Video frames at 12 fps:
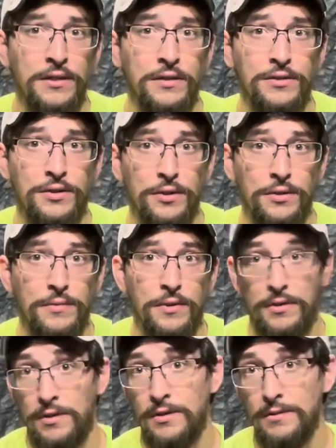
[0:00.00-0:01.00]
So
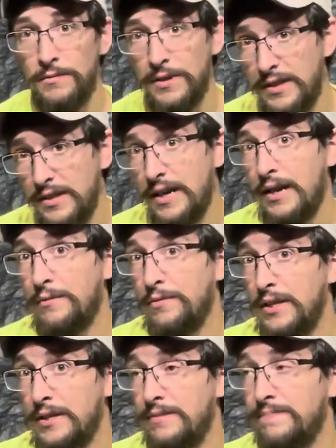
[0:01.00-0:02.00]
along with that
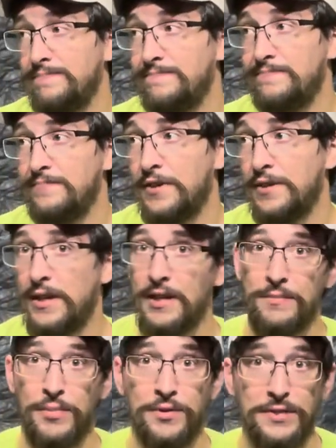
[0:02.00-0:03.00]
went a lot of
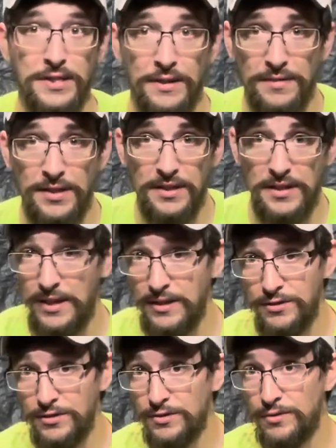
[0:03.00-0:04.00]
the bolts and everything that I had
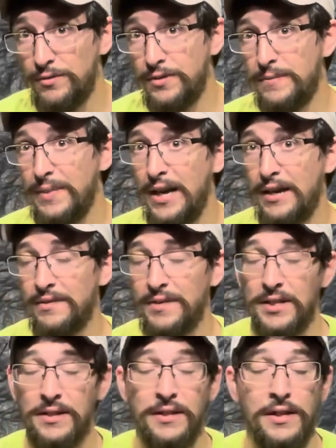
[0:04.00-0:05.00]
just thrown in the back of
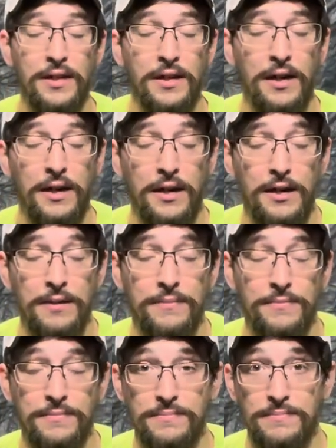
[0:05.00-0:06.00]
it,
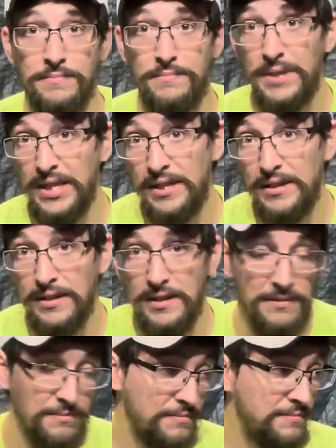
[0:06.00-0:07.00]
being
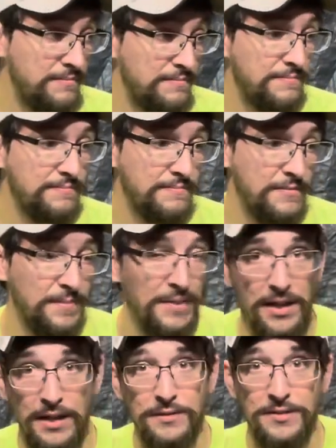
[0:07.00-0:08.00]
that the
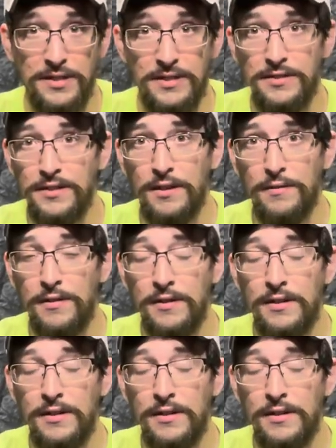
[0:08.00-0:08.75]
bell housing, etc.